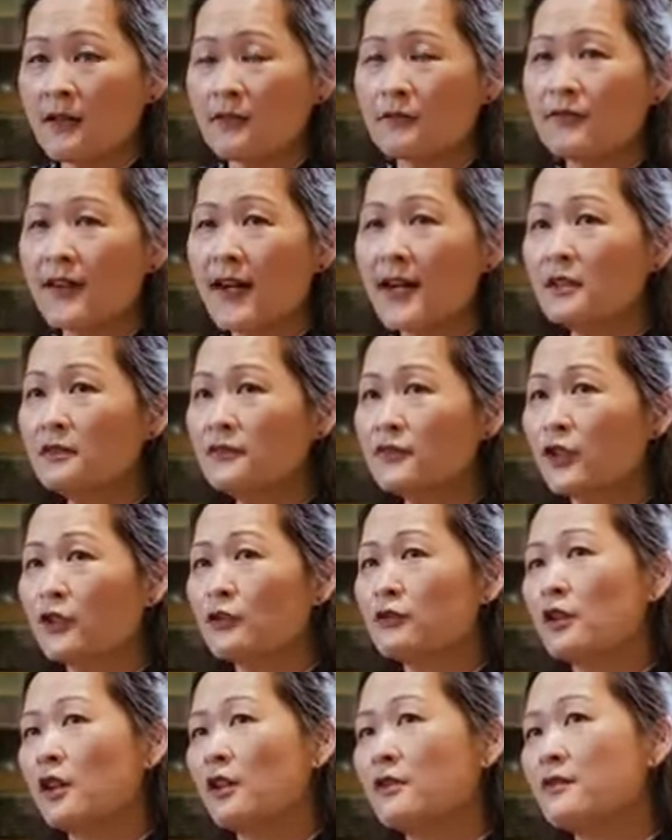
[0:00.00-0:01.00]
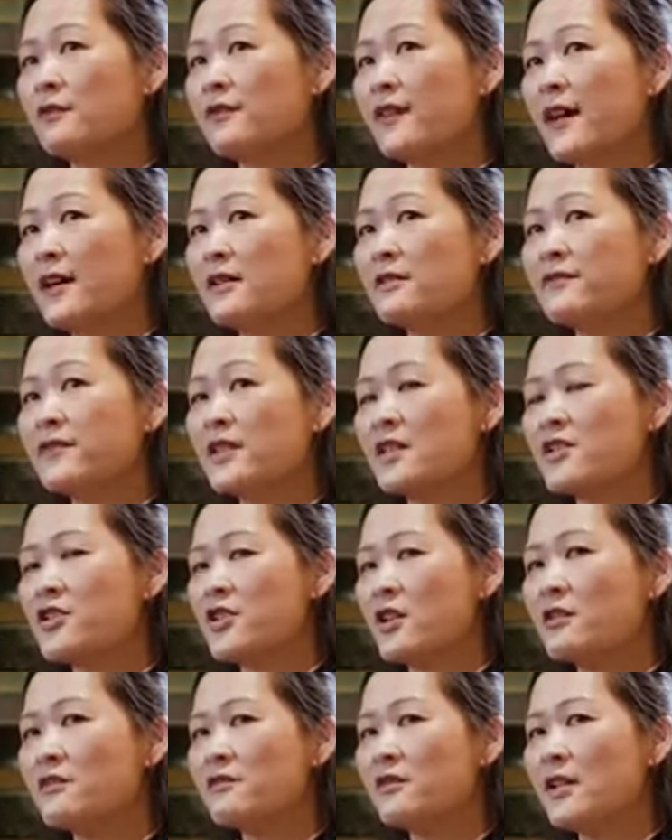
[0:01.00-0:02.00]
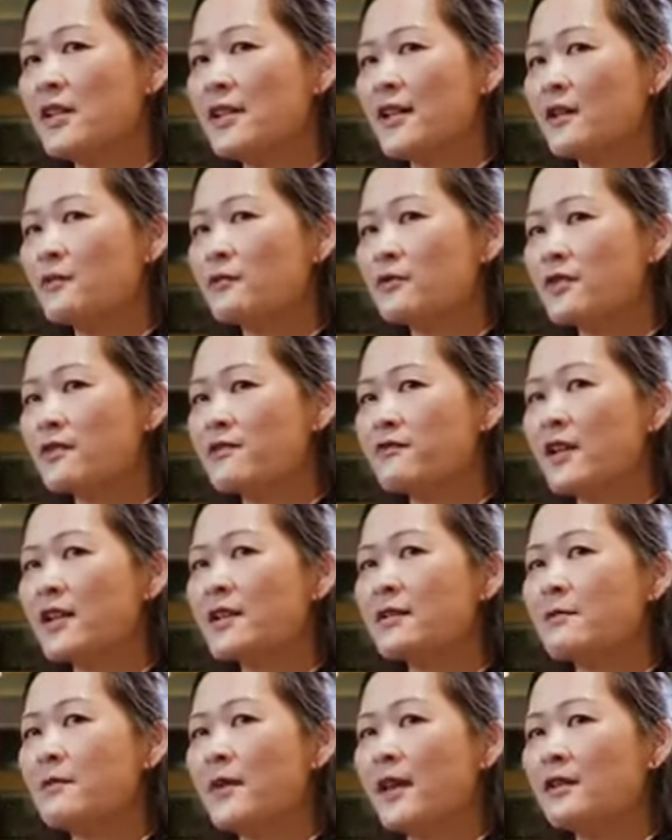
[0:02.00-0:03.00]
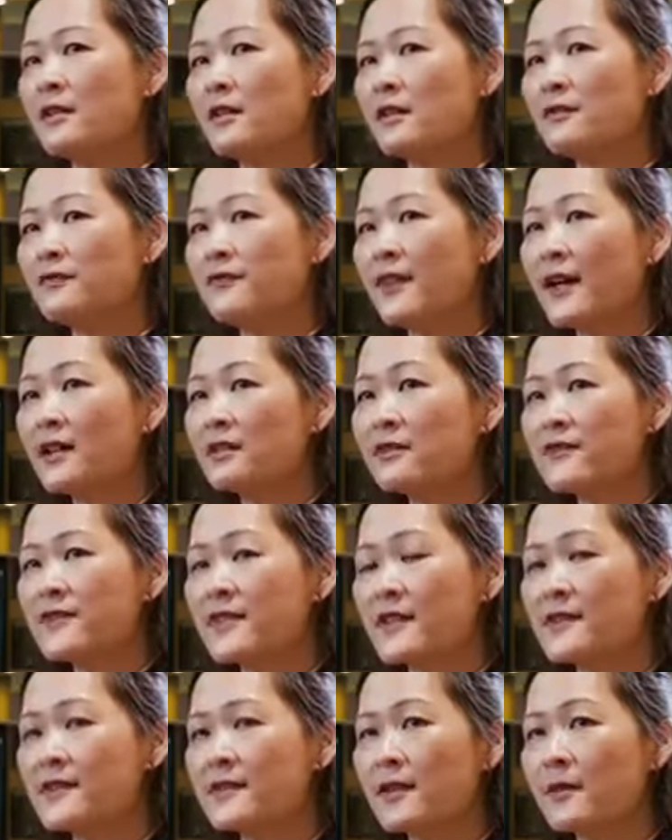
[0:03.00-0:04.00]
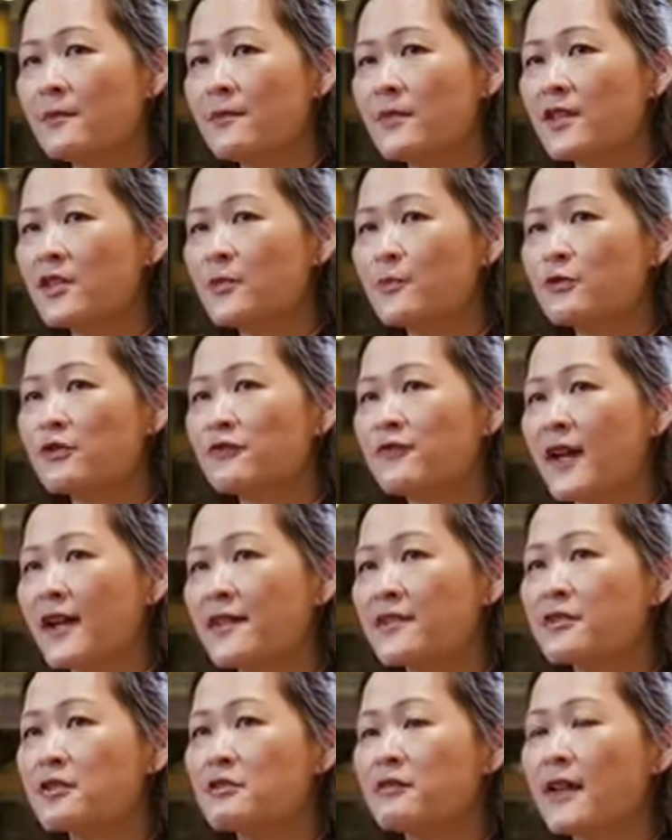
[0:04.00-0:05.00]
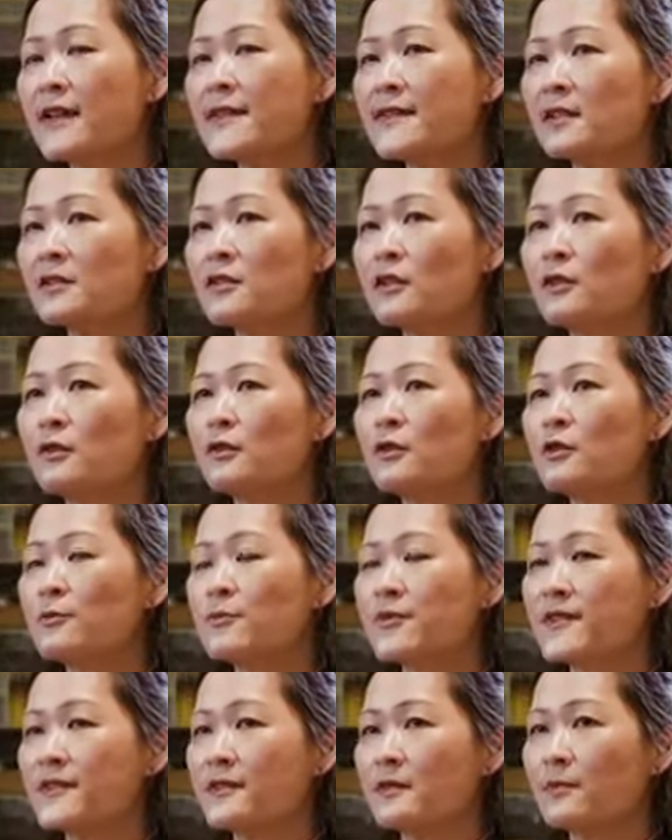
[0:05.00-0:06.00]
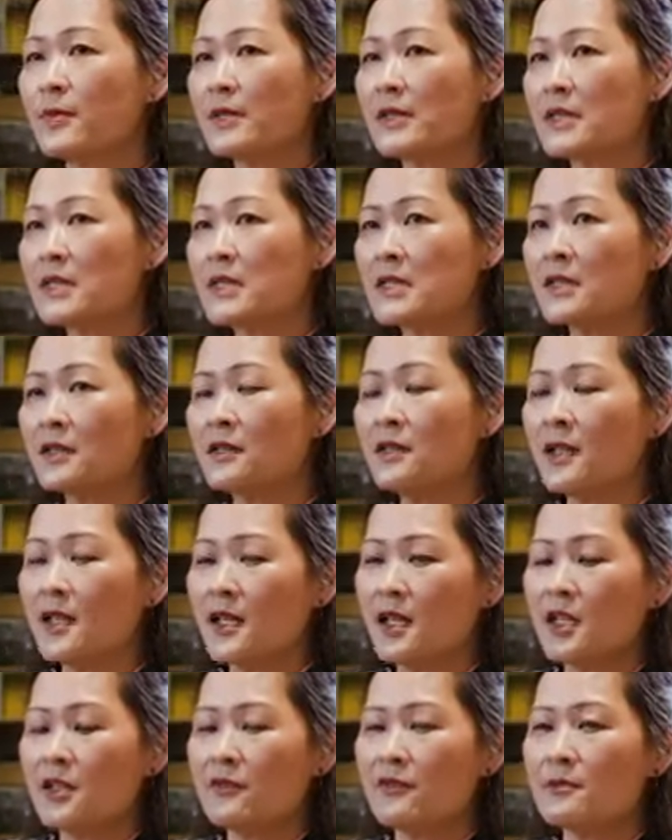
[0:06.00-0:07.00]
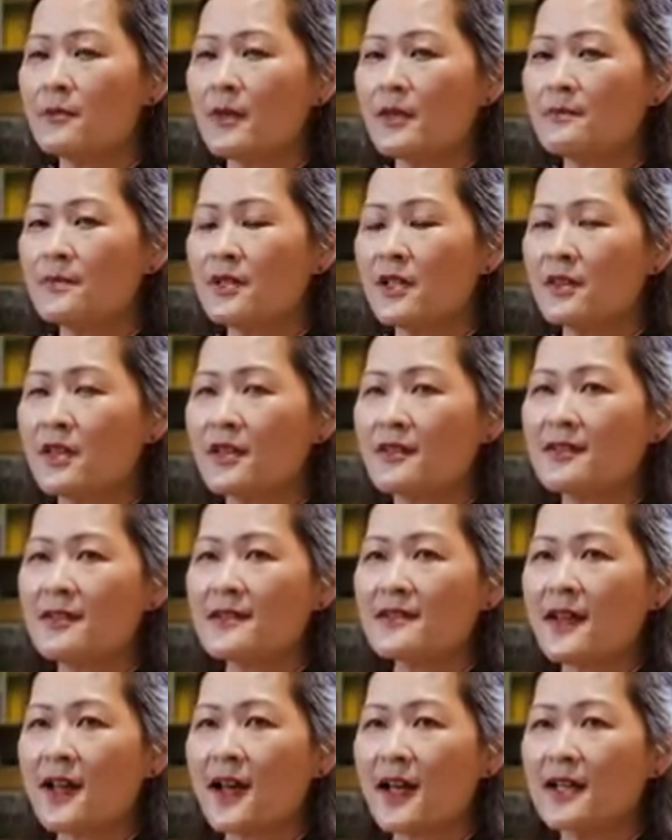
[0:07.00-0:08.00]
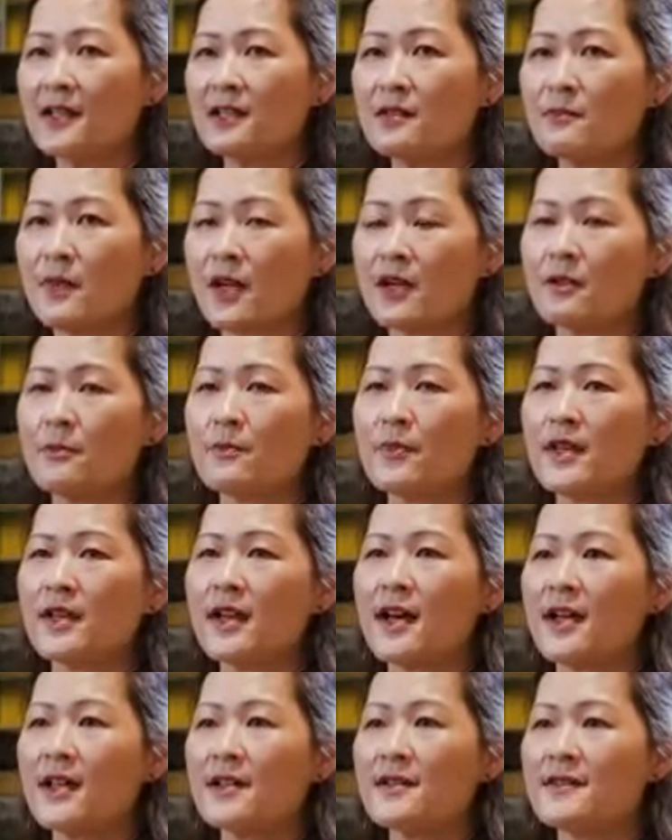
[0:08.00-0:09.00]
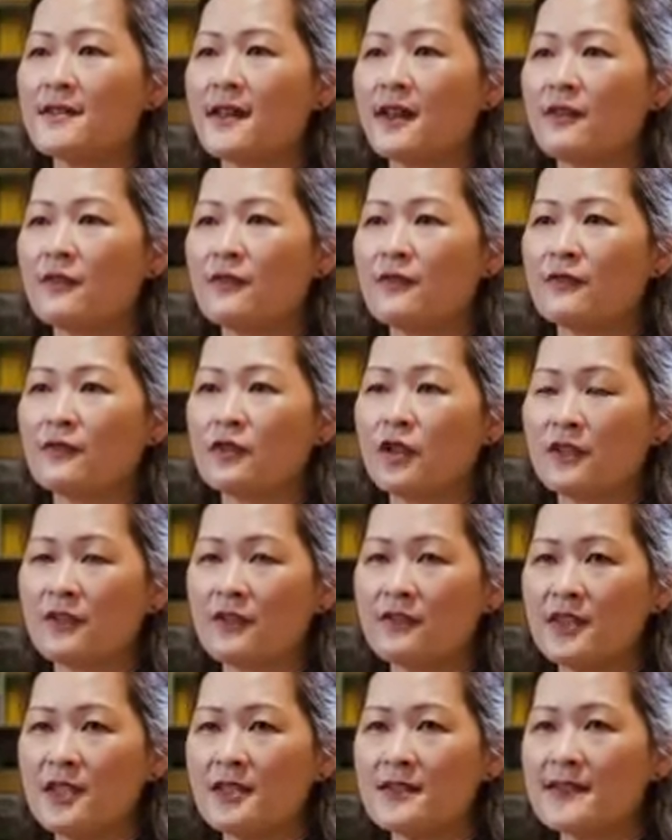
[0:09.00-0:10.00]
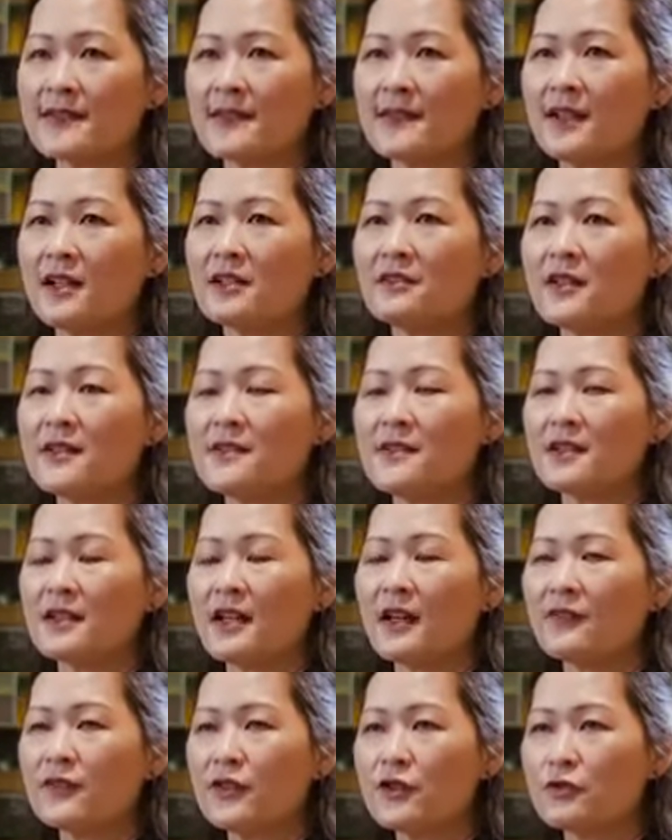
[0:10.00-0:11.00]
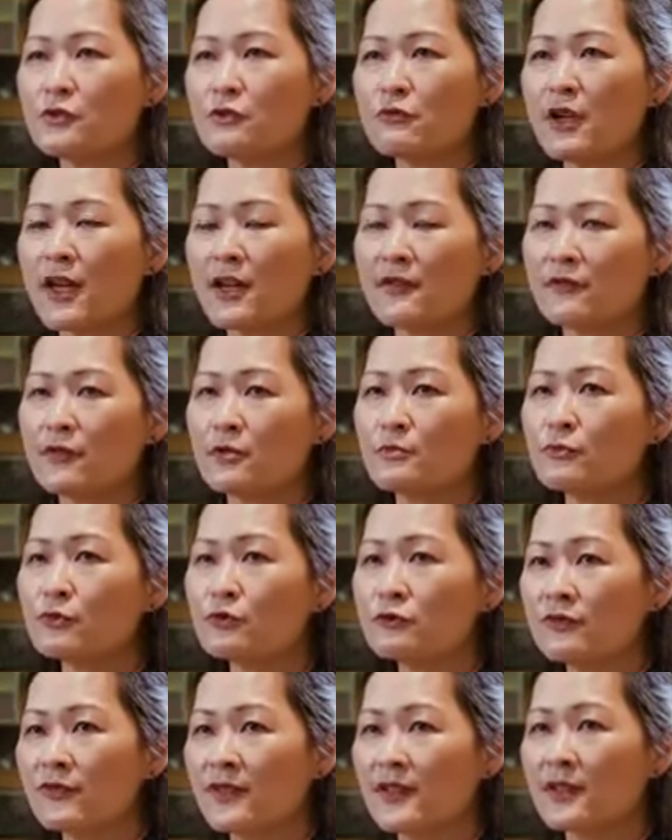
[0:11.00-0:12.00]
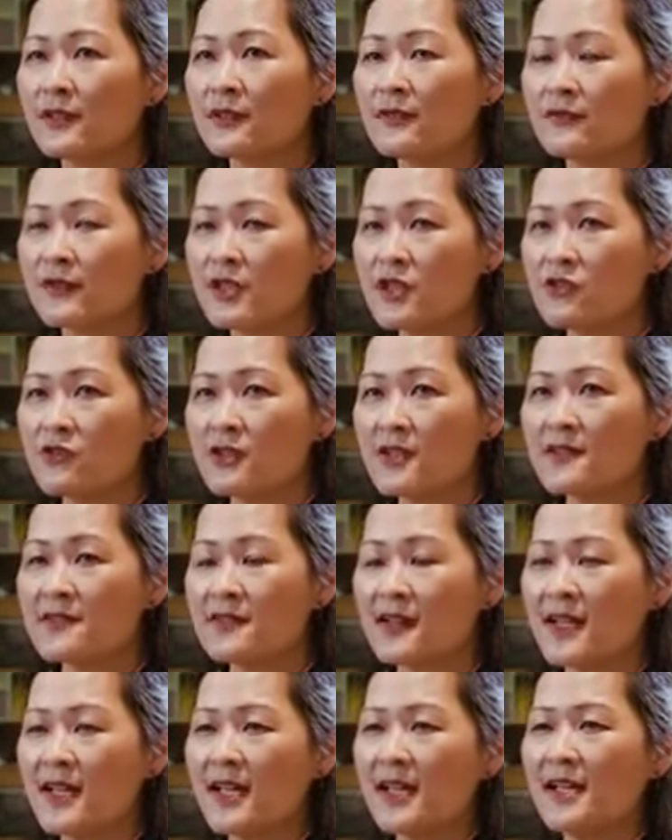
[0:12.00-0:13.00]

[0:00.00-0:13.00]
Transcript: Valved or non-valved? Generally, I would recommend a valve system. This provides greater globe stability. Remember that these highly myopic eyes have got thin scleras, and after you have removed the vitreous,